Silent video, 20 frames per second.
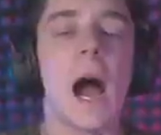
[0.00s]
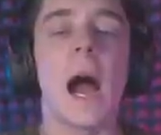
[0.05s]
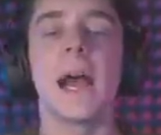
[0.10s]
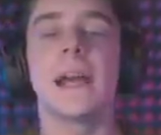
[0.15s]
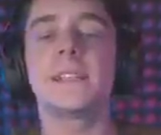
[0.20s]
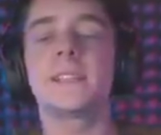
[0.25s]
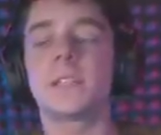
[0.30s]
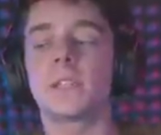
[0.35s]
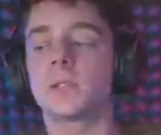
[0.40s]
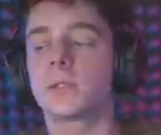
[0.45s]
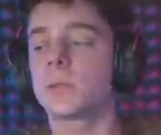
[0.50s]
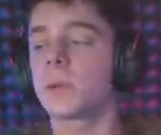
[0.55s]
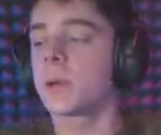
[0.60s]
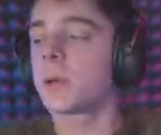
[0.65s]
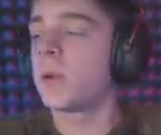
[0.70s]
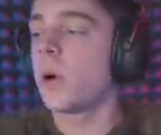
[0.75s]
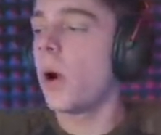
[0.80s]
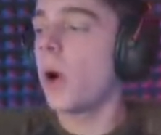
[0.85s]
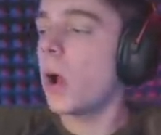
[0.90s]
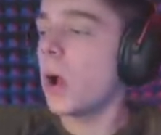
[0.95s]
I just
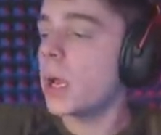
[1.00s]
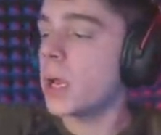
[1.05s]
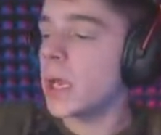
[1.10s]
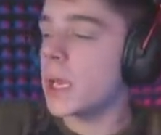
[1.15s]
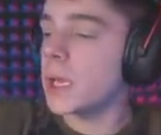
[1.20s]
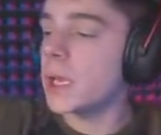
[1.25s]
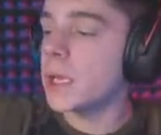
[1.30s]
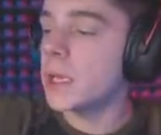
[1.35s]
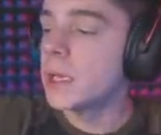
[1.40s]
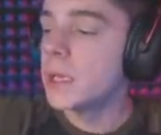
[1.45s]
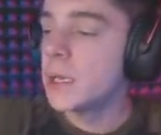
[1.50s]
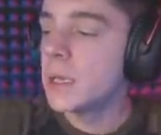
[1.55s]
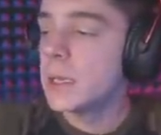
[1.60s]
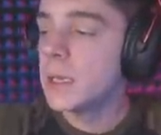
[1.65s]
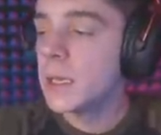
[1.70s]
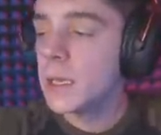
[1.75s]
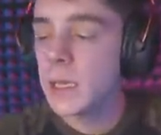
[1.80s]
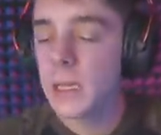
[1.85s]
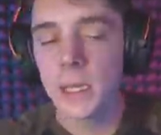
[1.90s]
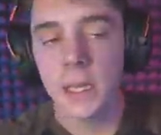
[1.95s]
recorded
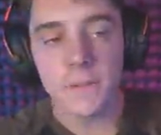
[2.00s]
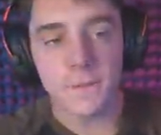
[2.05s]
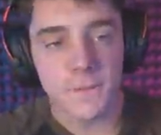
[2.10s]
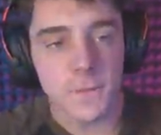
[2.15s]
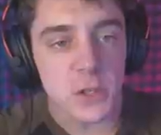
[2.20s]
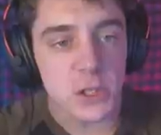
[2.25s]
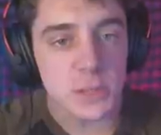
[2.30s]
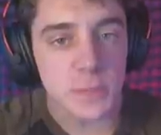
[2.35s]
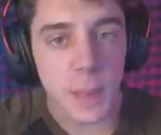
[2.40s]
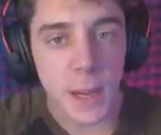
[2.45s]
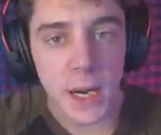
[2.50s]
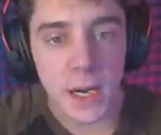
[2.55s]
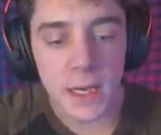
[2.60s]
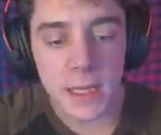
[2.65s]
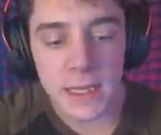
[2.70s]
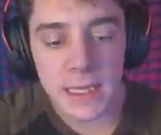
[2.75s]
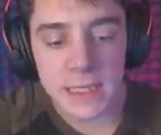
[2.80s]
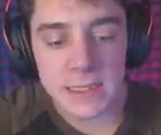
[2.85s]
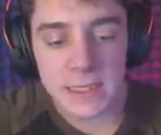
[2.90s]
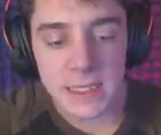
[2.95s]
the first part
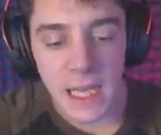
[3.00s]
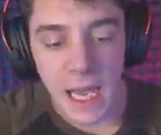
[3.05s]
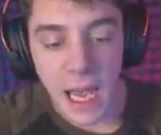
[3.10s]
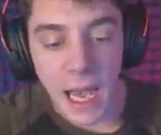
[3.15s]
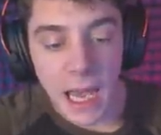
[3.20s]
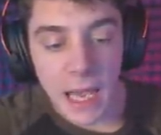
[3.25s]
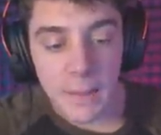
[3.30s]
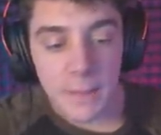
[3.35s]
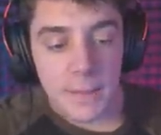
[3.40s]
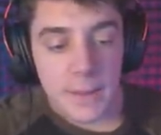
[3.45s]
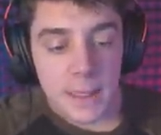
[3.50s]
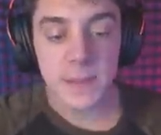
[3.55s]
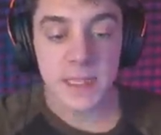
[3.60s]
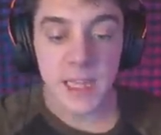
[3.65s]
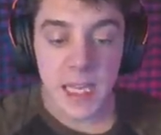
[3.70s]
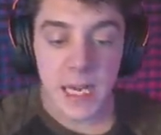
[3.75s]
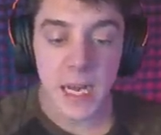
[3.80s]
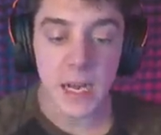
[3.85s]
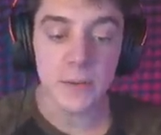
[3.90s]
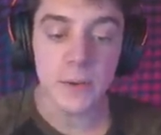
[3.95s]
of this game, but
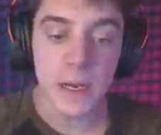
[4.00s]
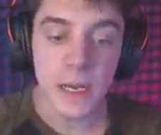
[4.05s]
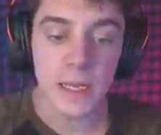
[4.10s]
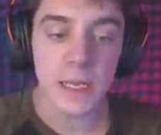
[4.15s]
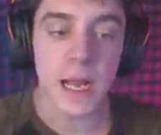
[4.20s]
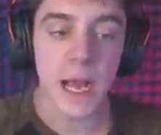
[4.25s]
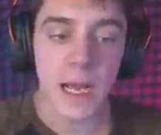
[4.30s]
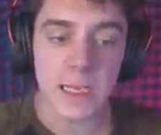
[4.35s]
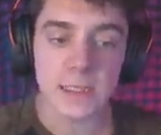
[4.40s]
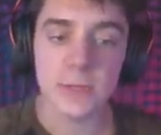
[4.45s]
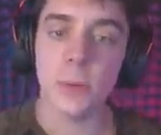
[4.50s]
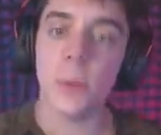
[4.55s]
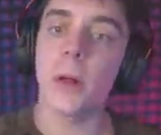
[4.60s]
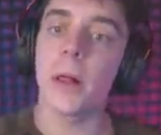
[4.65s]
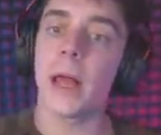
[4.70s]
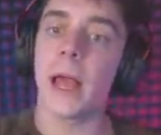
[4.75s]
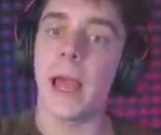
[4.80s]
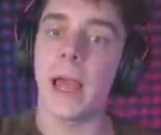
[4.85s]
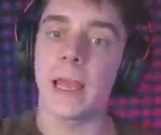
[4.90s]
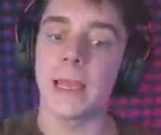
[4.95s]
then I realized,
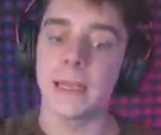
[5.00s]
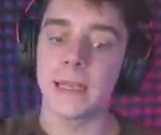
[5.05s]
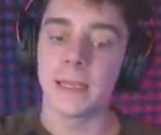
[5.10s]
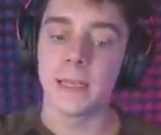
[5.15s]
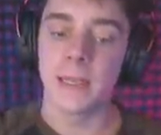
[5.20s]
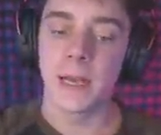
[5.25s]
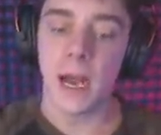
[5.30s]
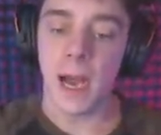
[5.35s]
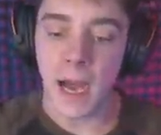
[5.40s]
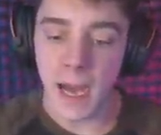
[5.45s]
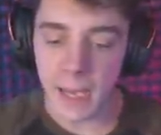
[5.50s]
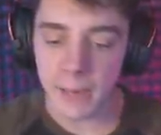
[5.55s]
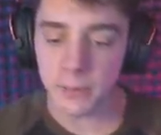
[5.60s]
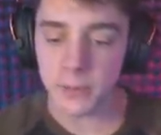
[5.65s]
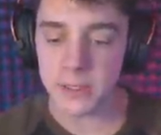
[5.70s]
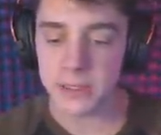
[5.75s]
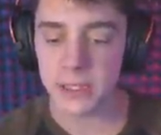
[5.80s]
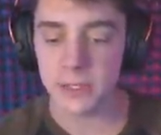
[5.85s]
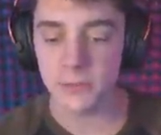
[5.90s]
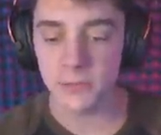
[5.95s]
well, hey, I
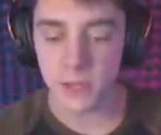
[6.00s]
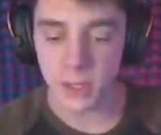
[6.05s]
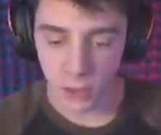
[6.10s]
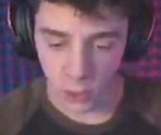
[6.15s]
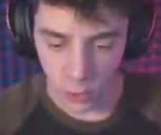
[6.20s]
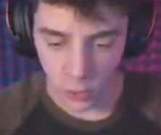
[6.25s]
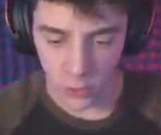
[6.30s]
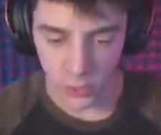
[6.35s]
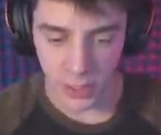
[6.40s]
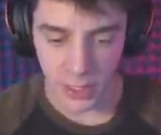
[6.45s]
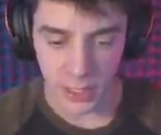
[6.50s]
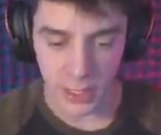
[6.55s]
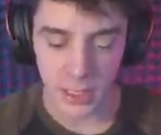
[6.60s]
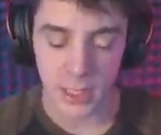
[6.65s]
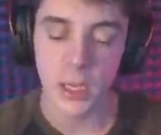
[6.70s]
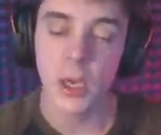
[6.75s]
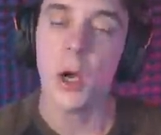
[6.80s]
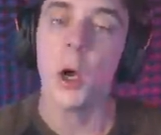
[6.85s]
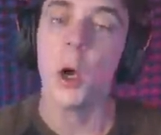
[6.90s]
wasn't recording.